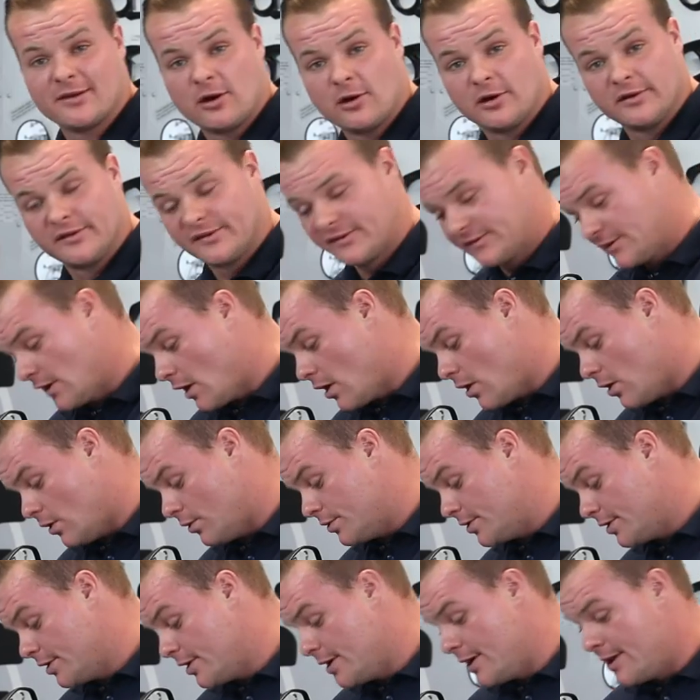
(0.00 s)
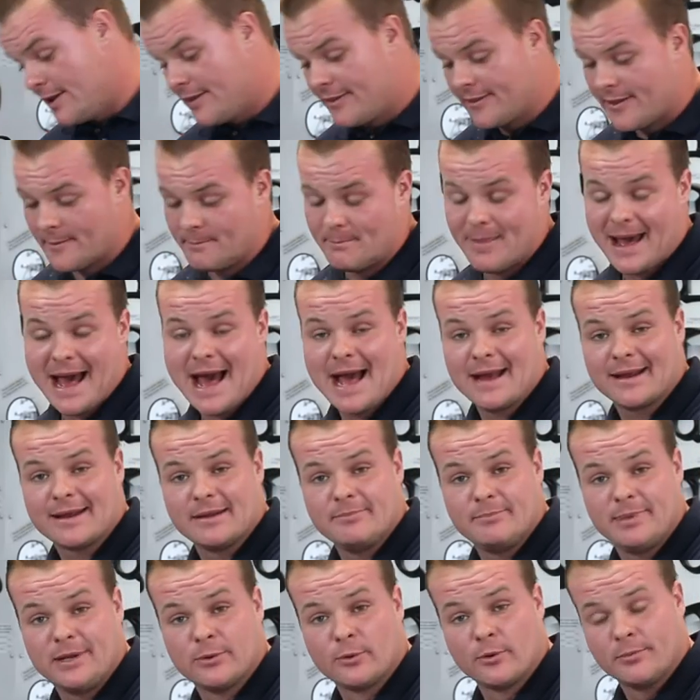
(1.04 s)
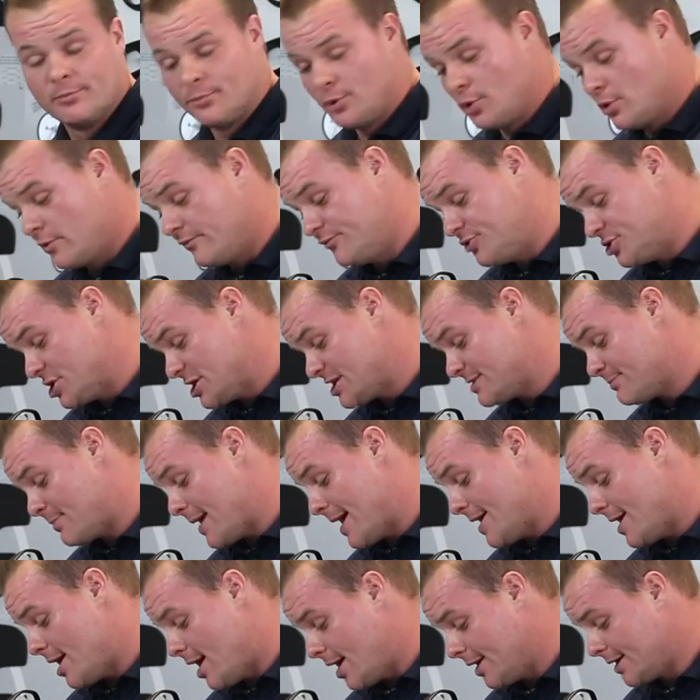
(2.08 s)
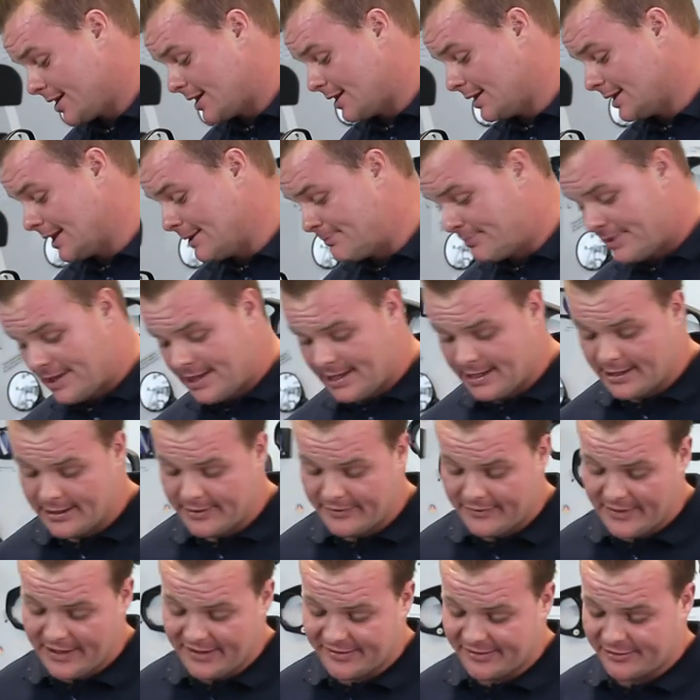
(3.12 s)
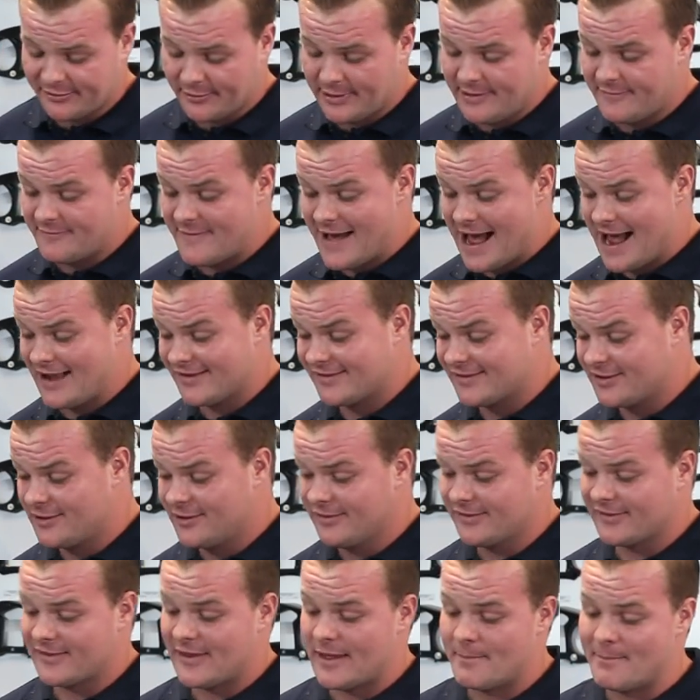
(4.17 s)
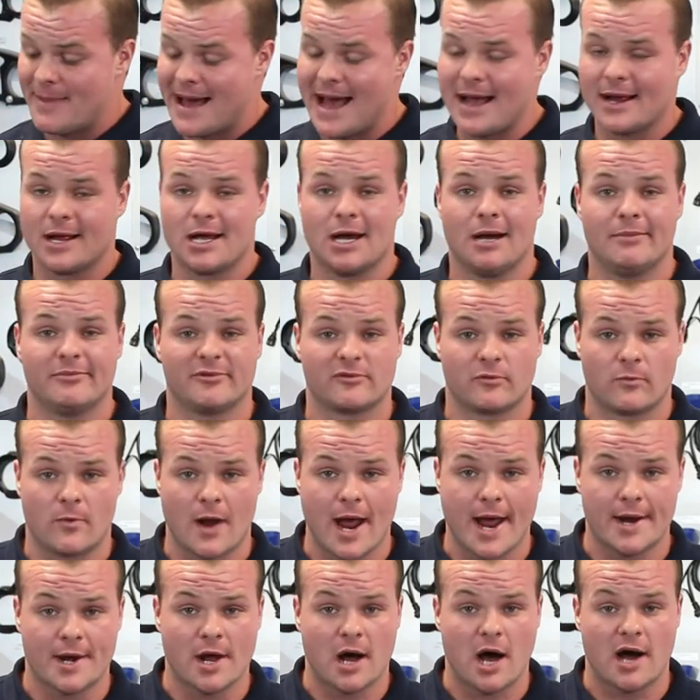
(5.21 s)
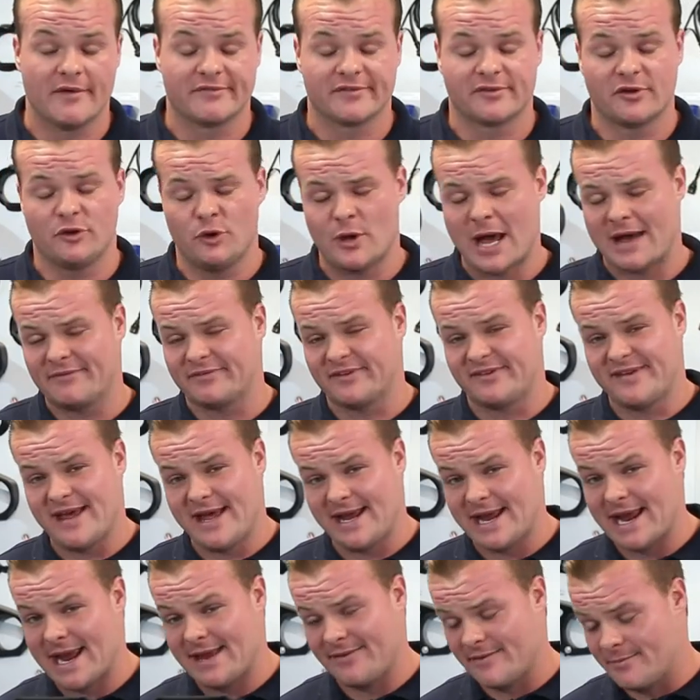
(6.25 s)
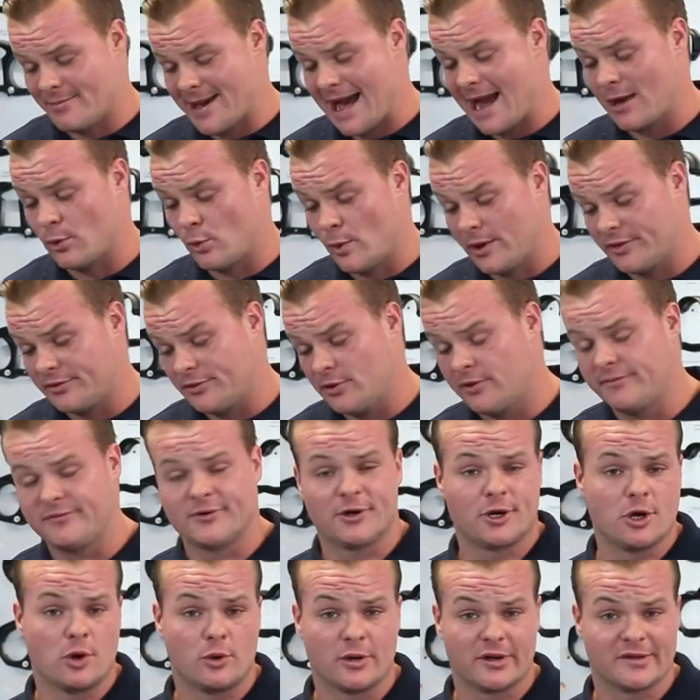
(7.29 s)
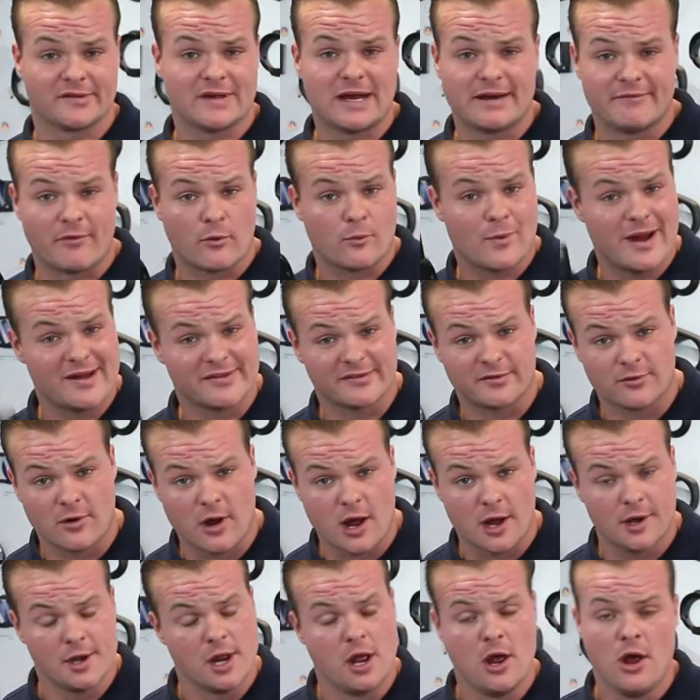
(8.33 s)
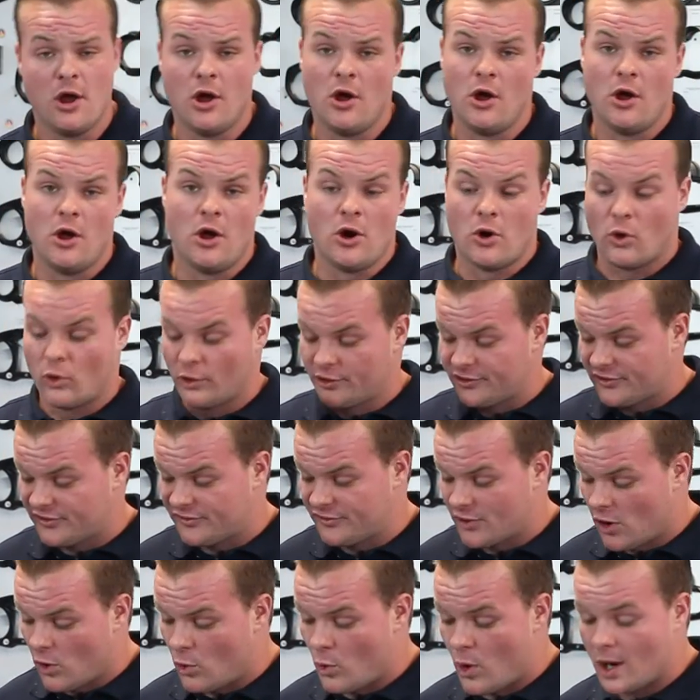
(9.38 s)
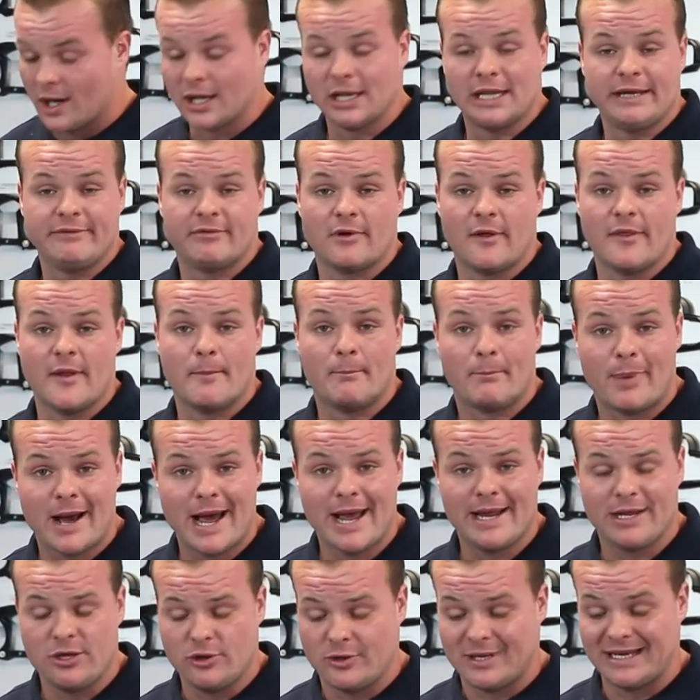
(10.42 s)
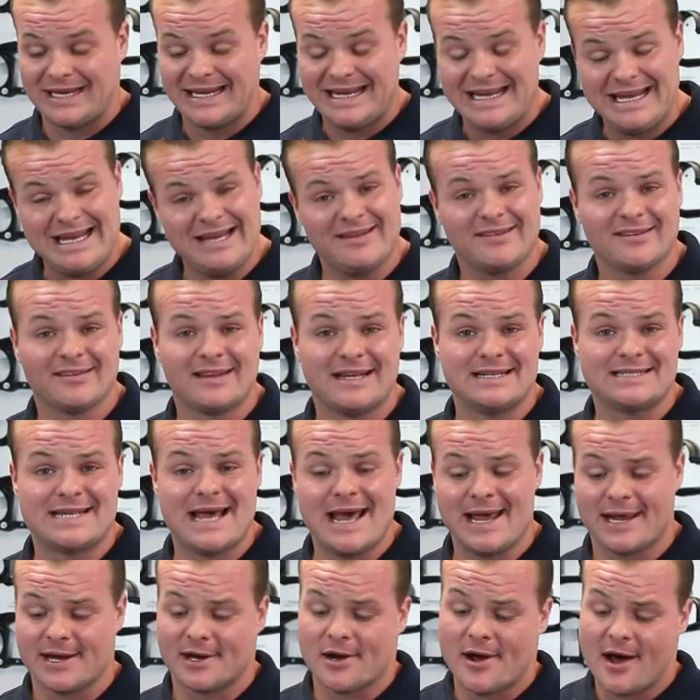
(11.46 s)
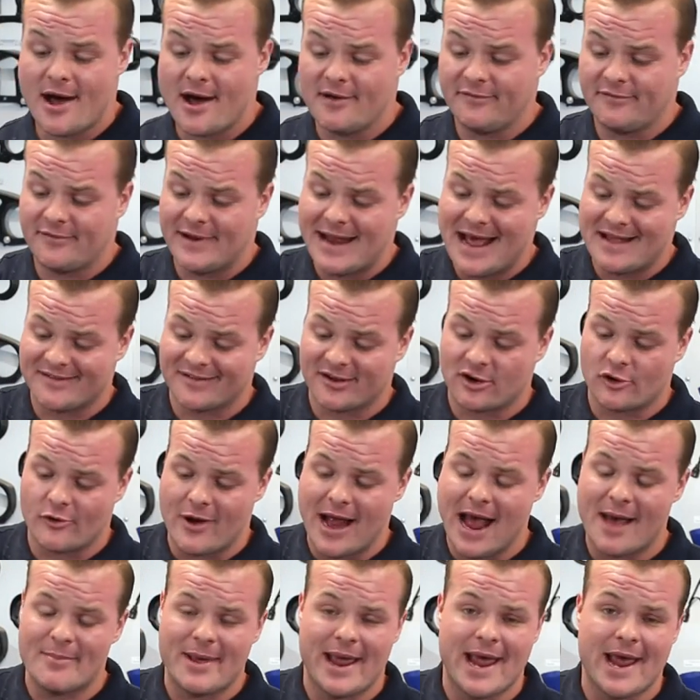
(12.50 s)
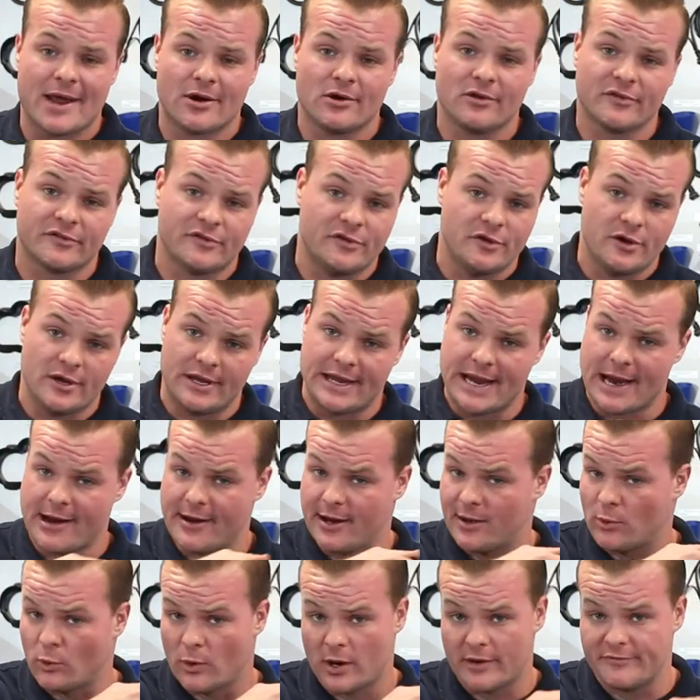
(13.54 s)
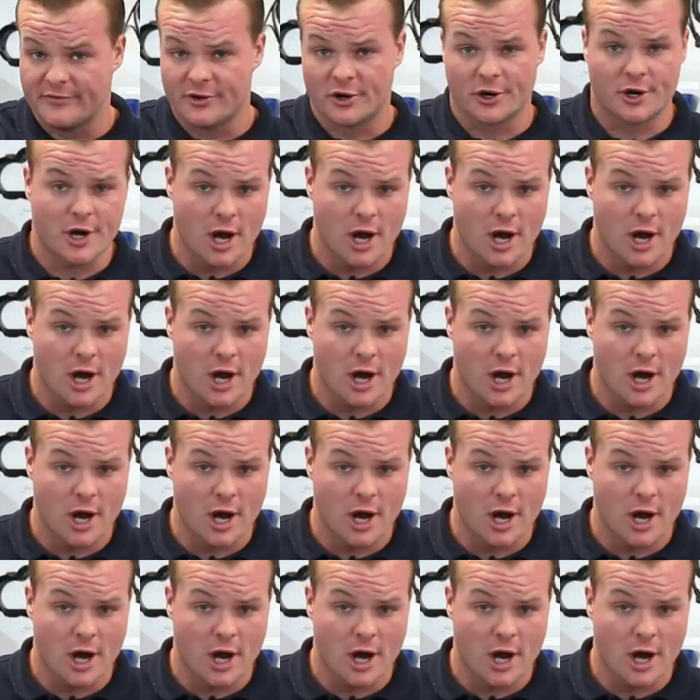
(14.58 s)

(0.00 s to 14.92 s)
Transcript: are installed, the bag can be removed just by unclipping these three fasteners and the bag comes right off. So you have to take the bag with you if you're going inside of a restaurant or just don't want to leave it on the bike. You can easily take it off. It has a grab handle so you can carry it wherever you're